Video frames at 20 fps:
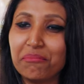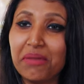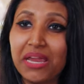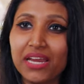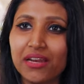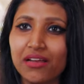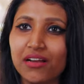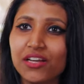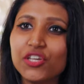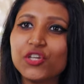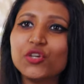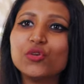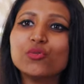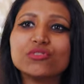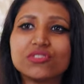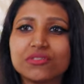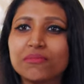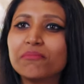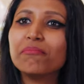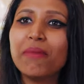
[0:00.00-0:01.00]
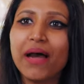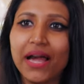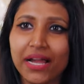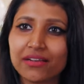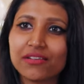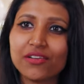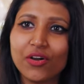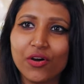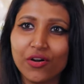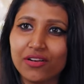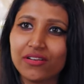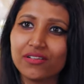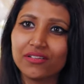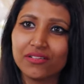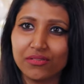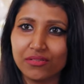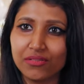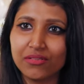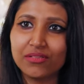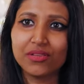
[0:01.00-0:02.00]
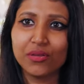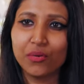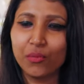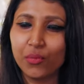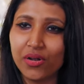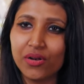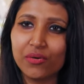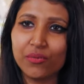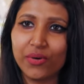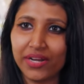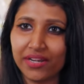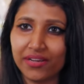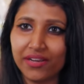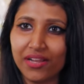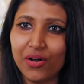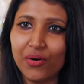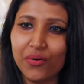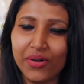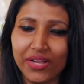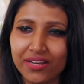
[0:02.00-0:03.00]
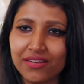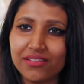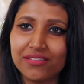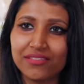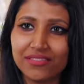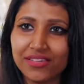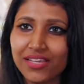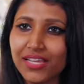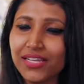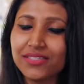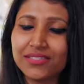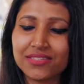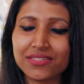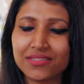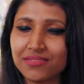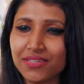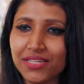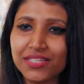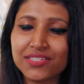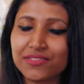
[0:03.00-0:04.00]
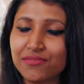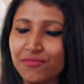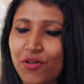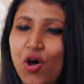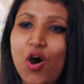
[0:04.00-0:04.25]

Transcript: made a huge impact on the world right now and it's it's